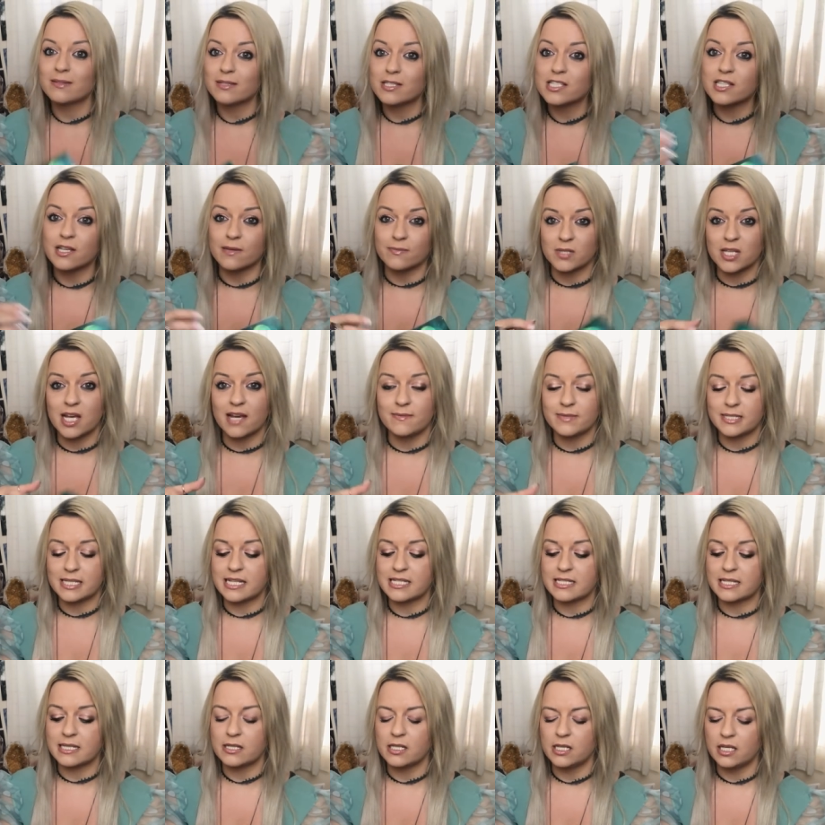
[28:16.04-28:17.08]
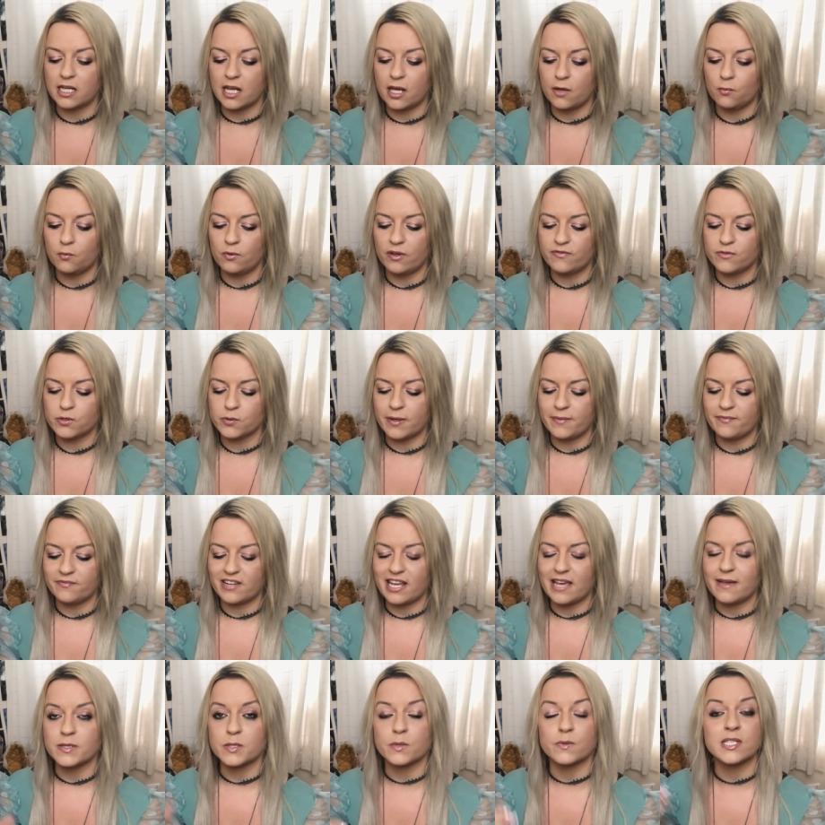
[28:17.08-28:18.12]
sometimes there's you know with twin
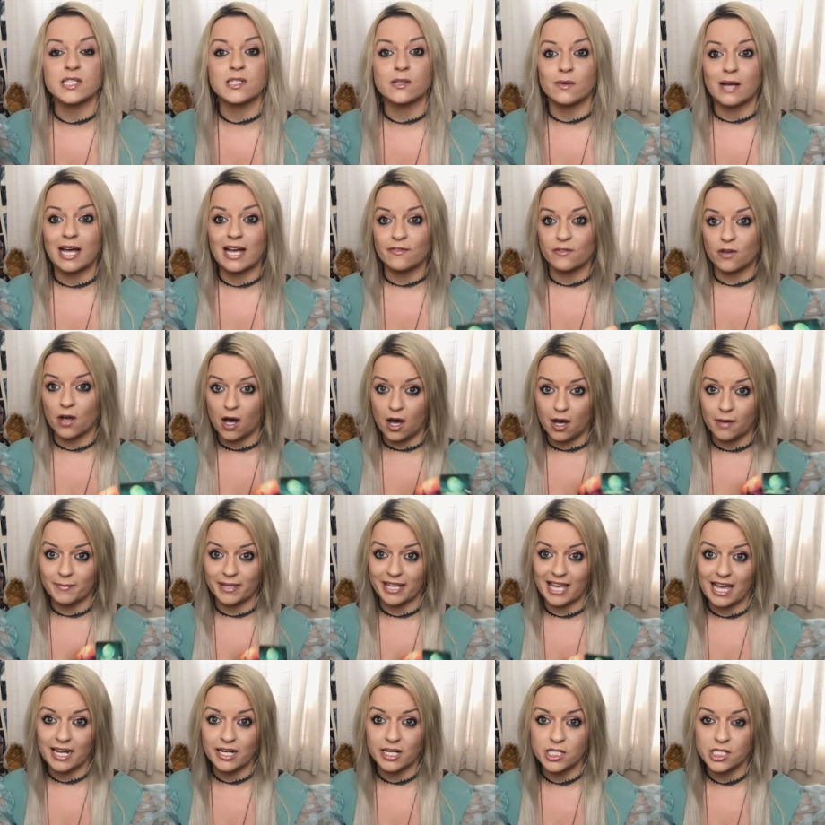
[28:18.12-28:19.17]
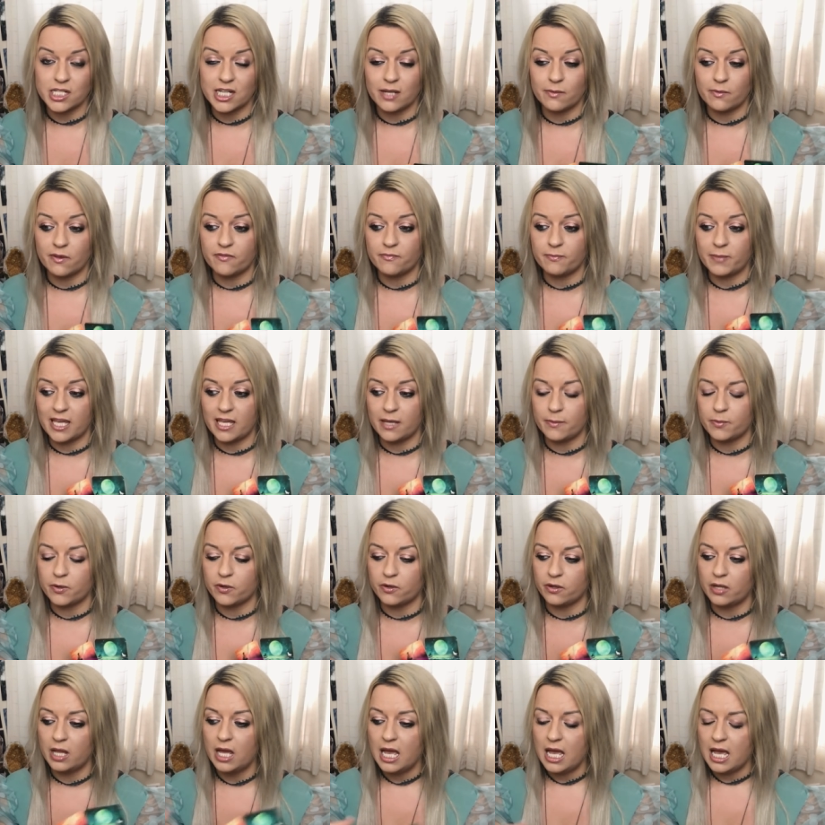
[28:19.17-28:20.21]
flames we still have karmic energy with
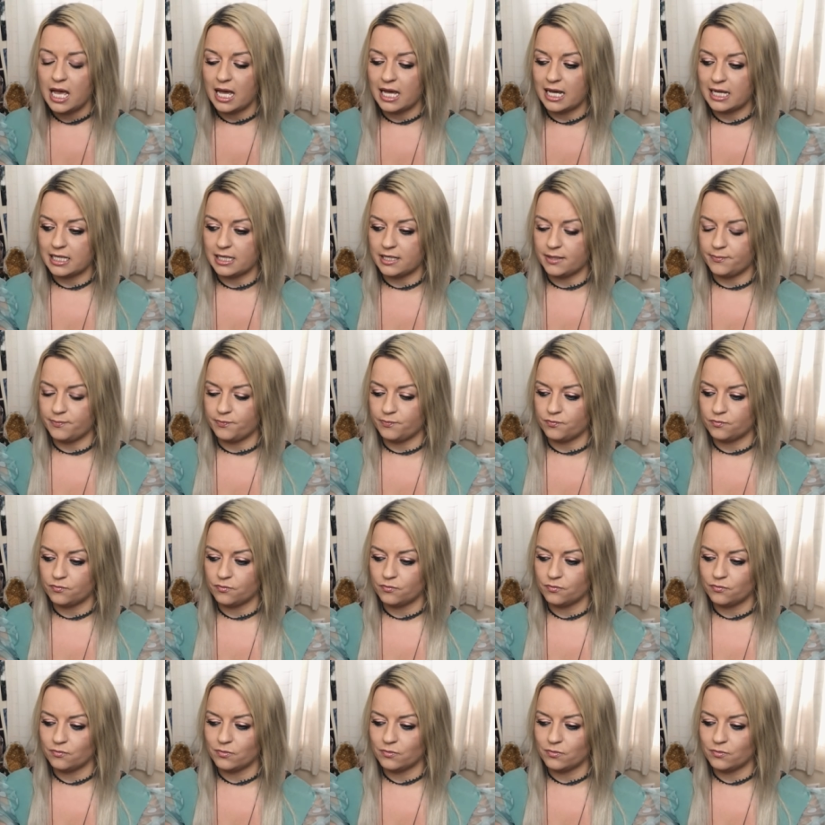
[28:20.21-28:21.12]
people um